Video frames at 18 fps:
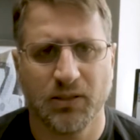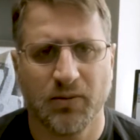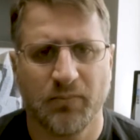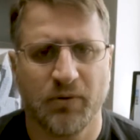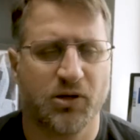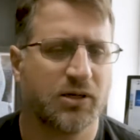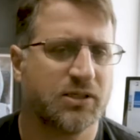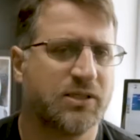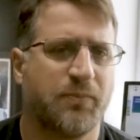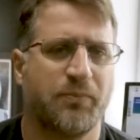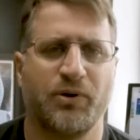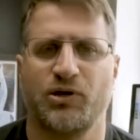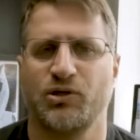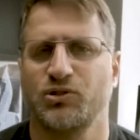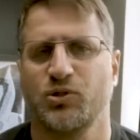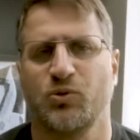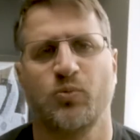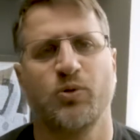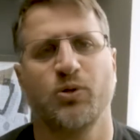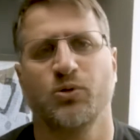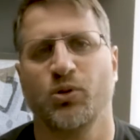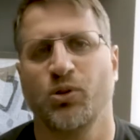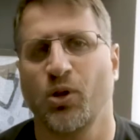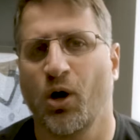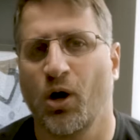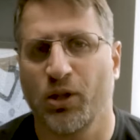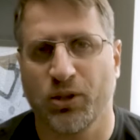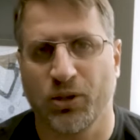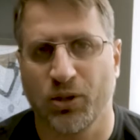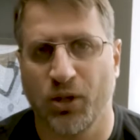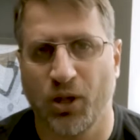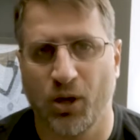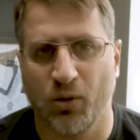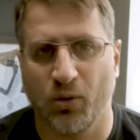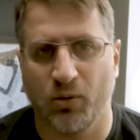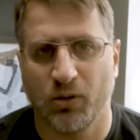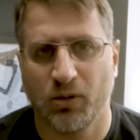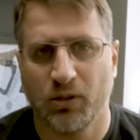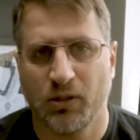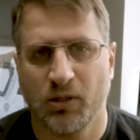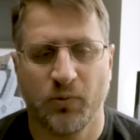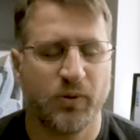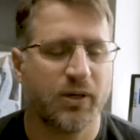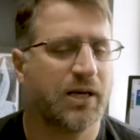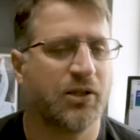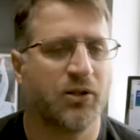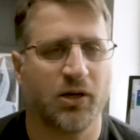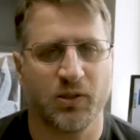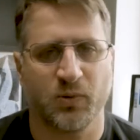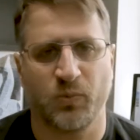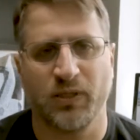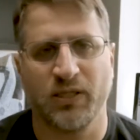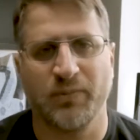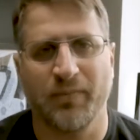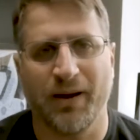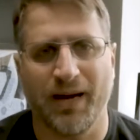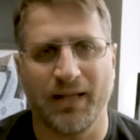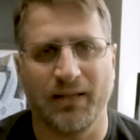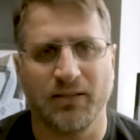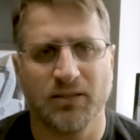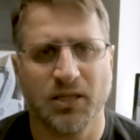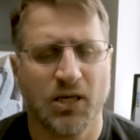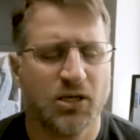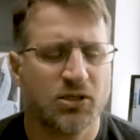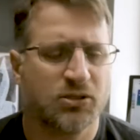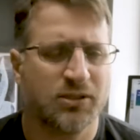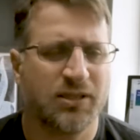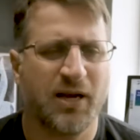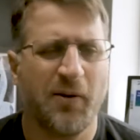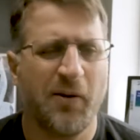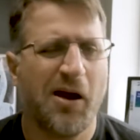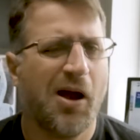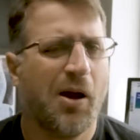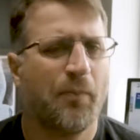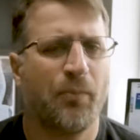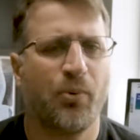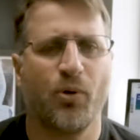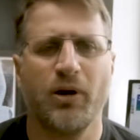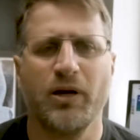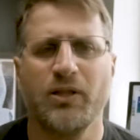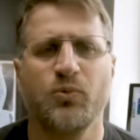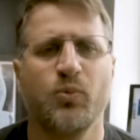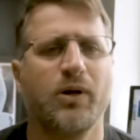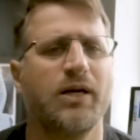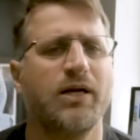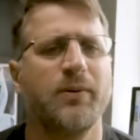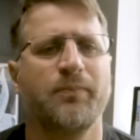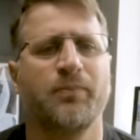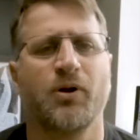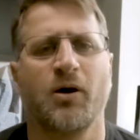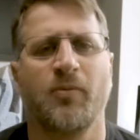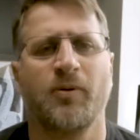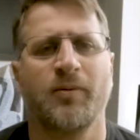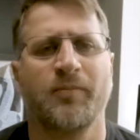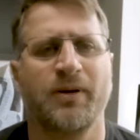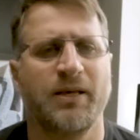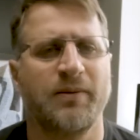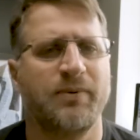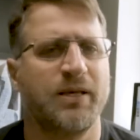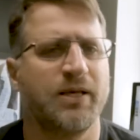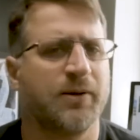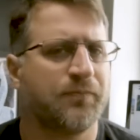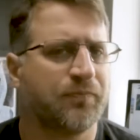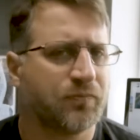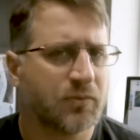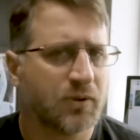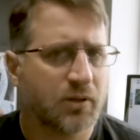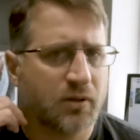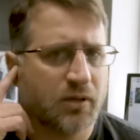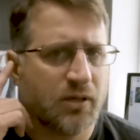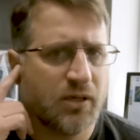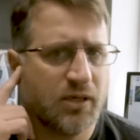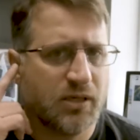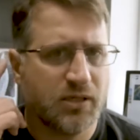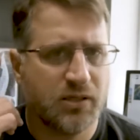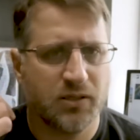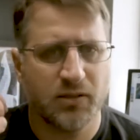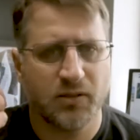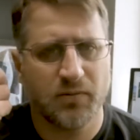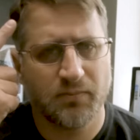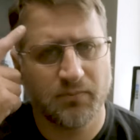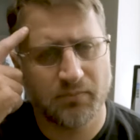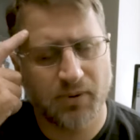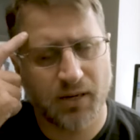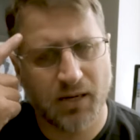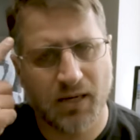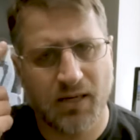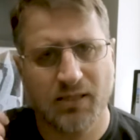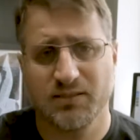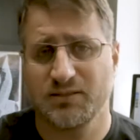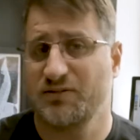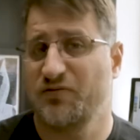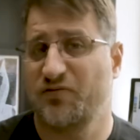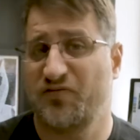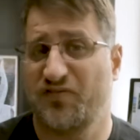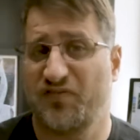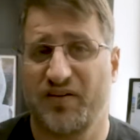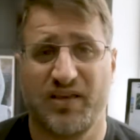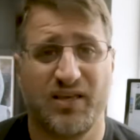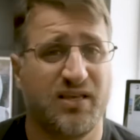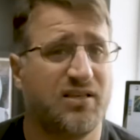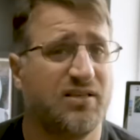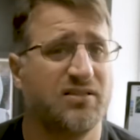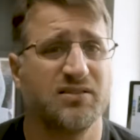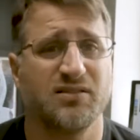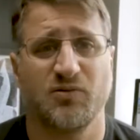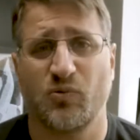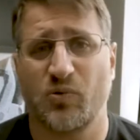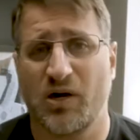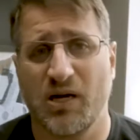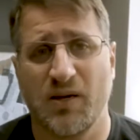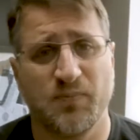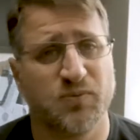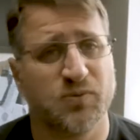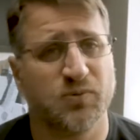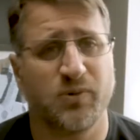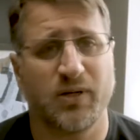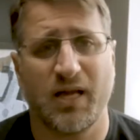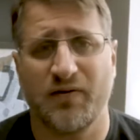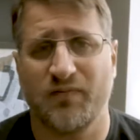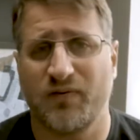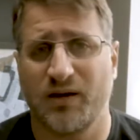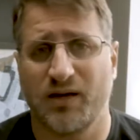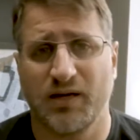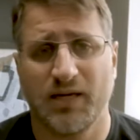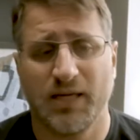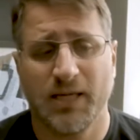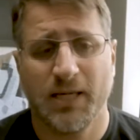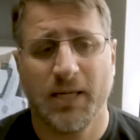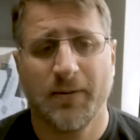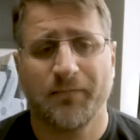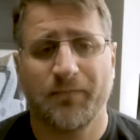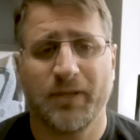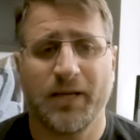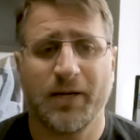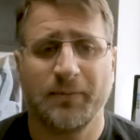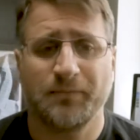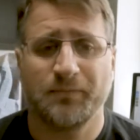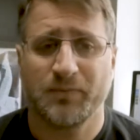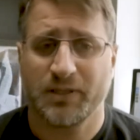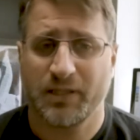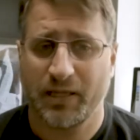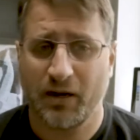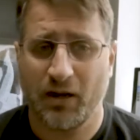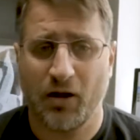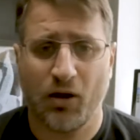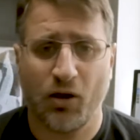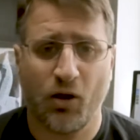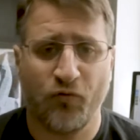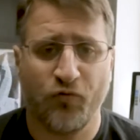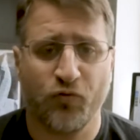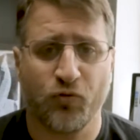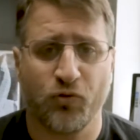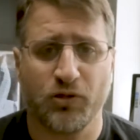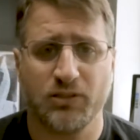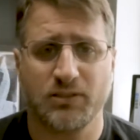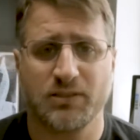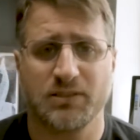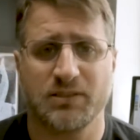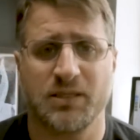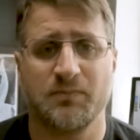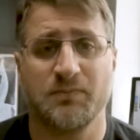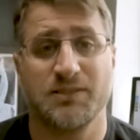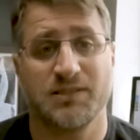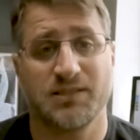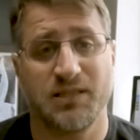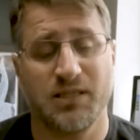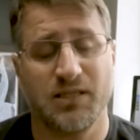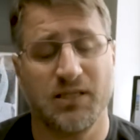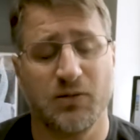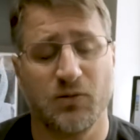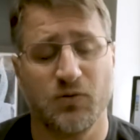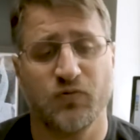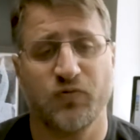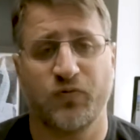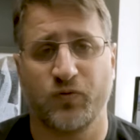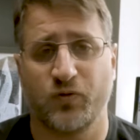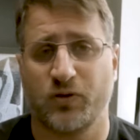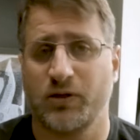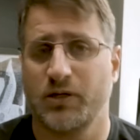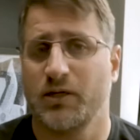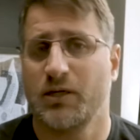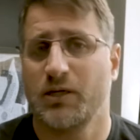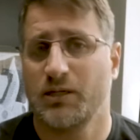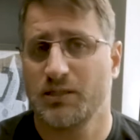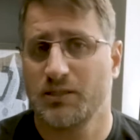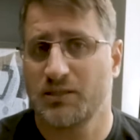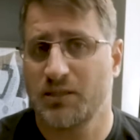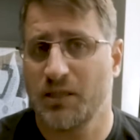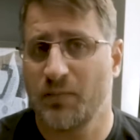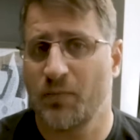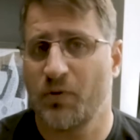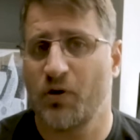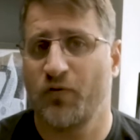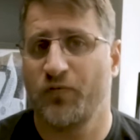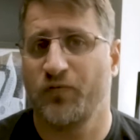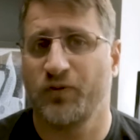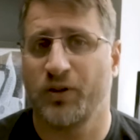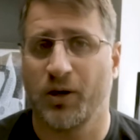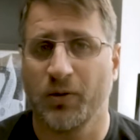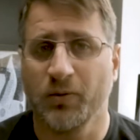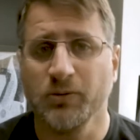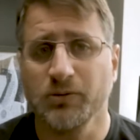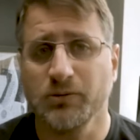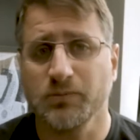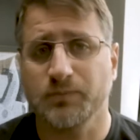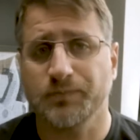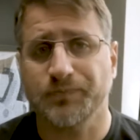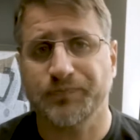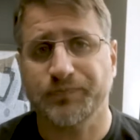because the person will not know. We cannot read minds. So then point where the problem may be. Ear, mask, things, cramps, whatever. Now, there are of course some signals for some of those,